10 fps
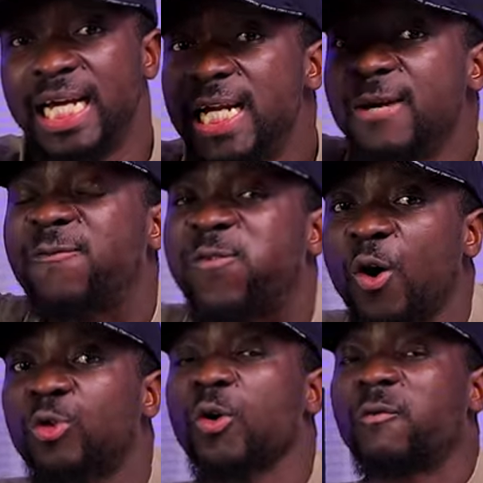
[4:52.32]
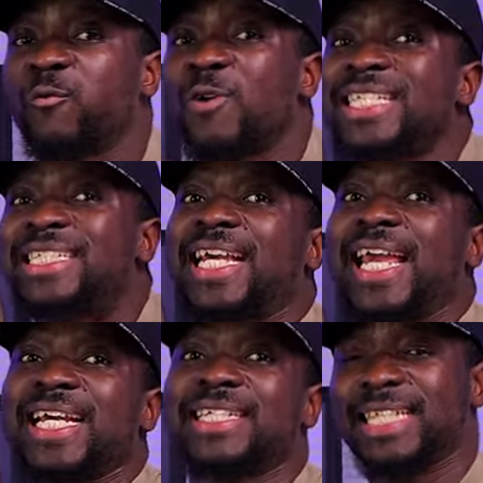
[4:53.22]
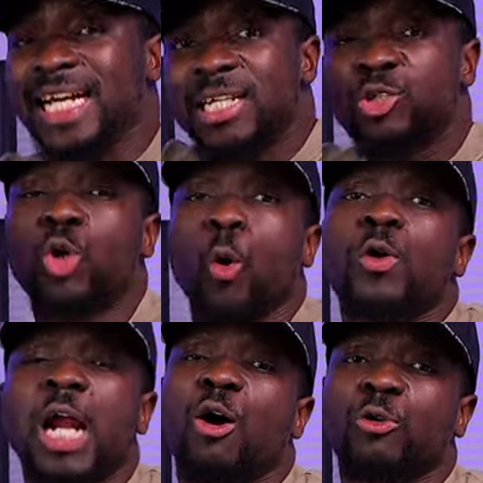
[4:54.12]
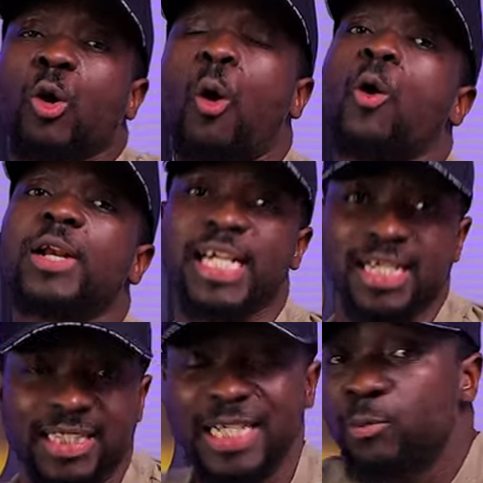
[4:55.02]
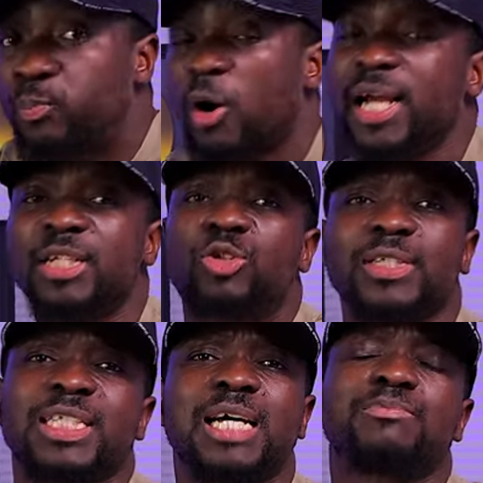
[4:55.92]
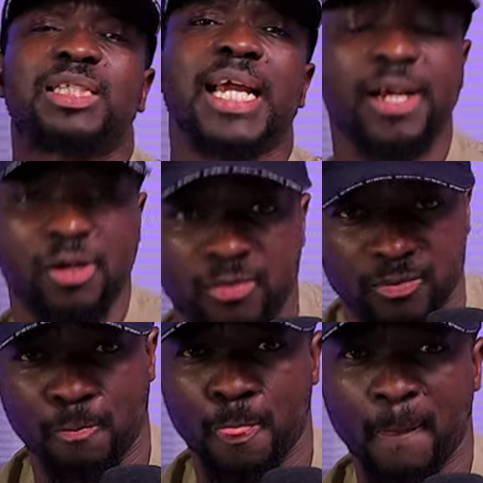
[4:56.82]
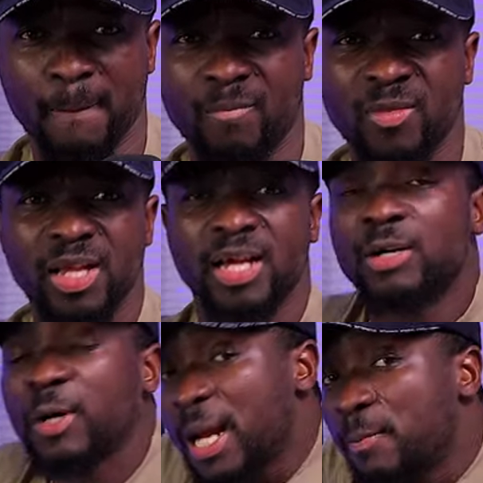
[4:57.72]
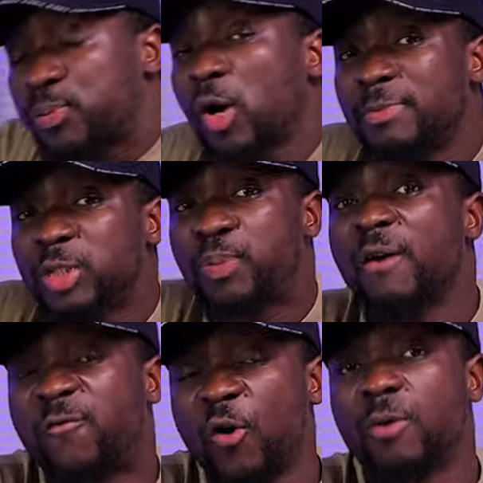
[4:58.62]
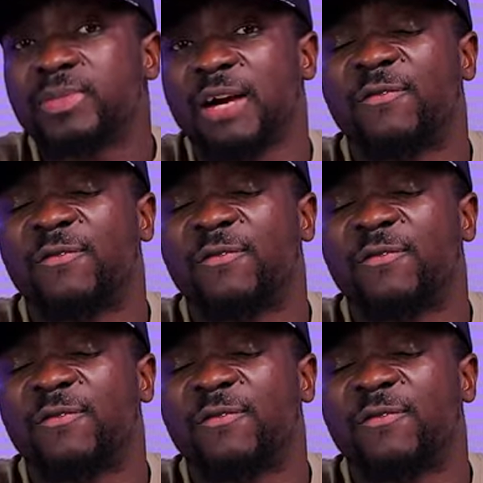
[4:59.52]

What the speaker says: in front of Wizkid's sold-out audience in Tottenham Stadium. King Promise performed, your